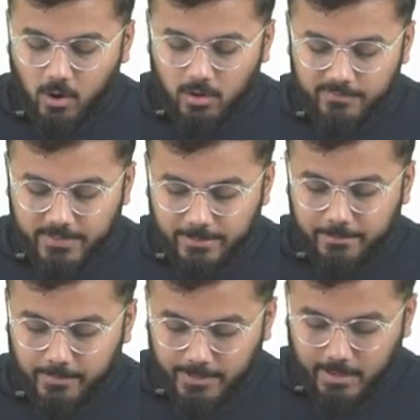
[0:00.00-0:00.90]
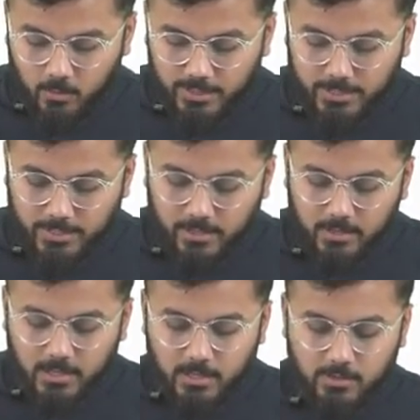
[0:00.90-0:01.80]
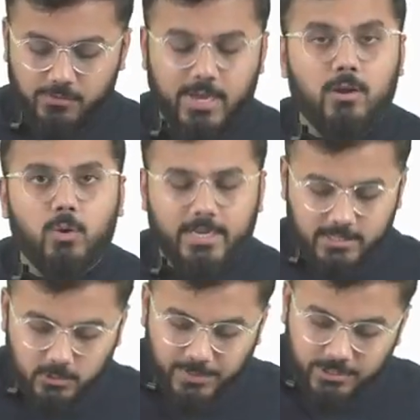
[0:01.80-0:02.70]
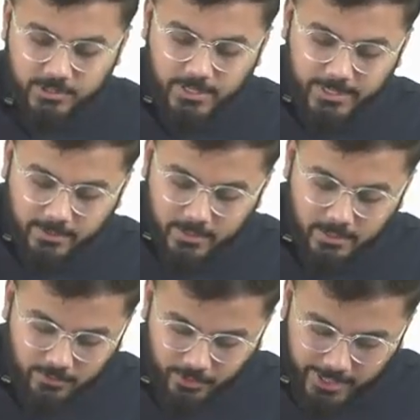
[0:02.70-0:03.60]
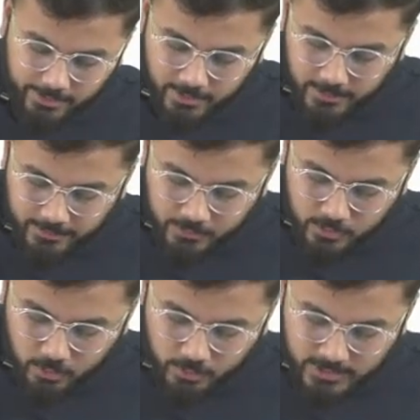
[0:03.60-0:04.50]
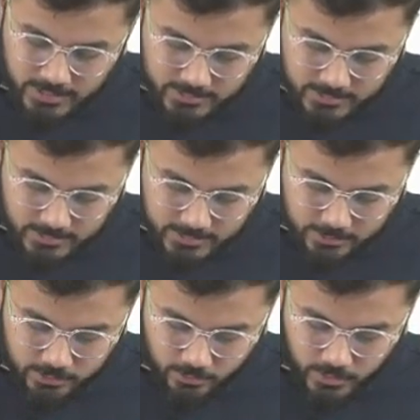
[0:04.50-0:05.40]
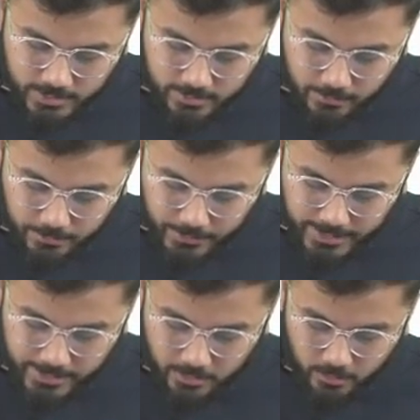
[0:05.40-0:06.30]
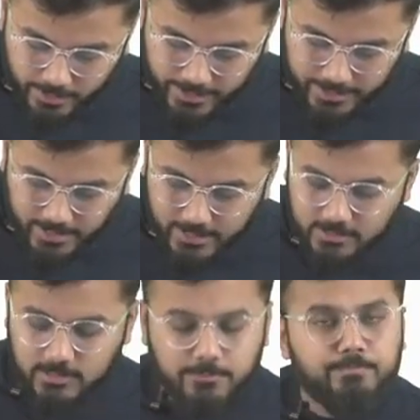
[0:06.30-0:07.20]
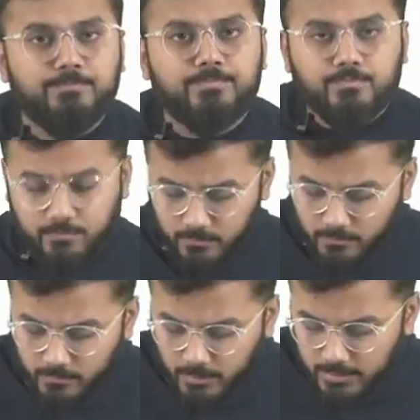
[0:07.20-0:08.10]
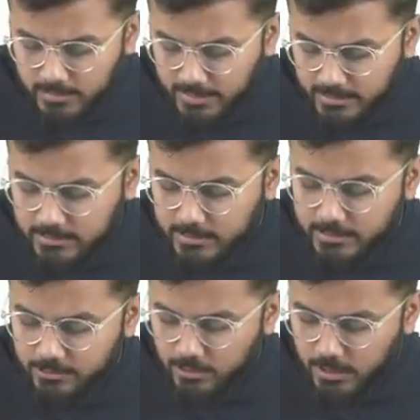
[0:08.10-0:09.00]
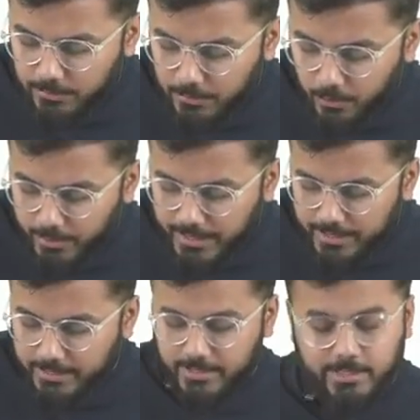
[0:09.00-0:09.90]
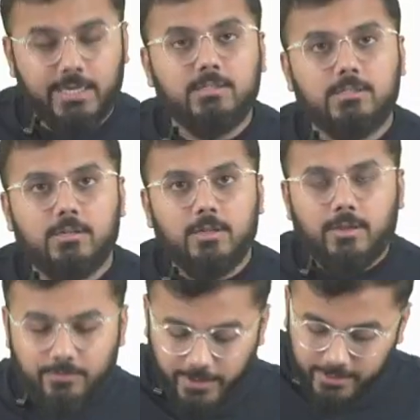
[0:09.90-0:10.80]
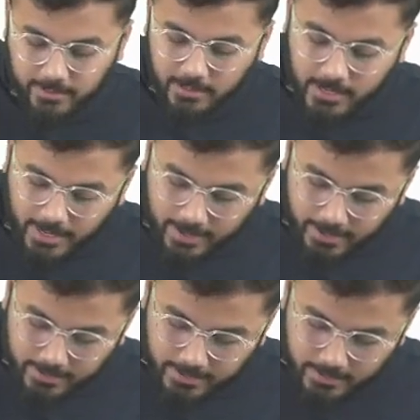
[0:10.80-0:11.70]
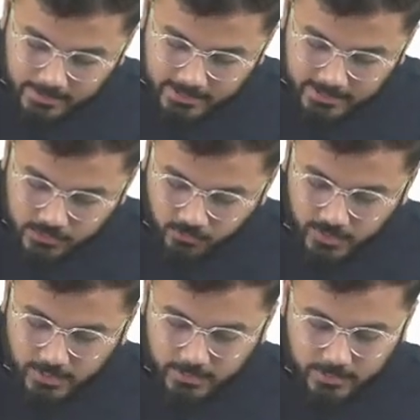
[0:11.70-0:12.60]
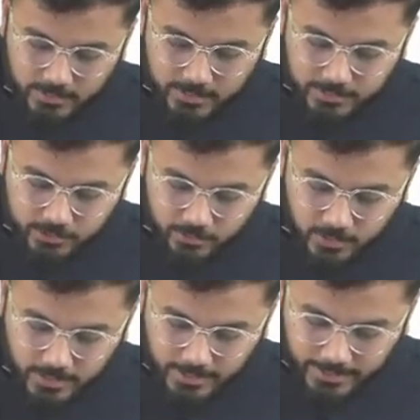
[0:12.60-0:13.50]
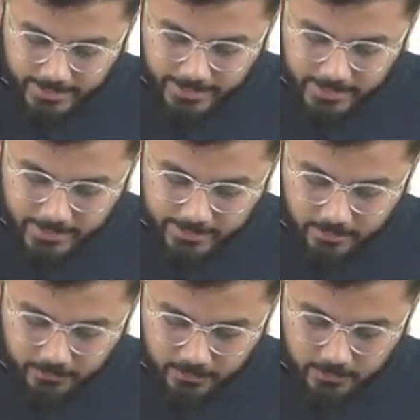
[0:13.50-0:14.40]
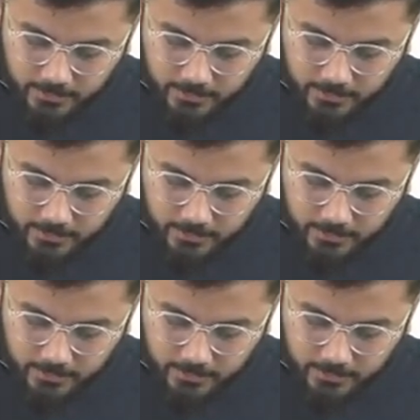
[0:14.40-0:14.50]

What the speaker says: all of them down here, if you can look at this picture, right? So this is your brachioradialis. This is your pronator teres, right? And this one is your radial nerve.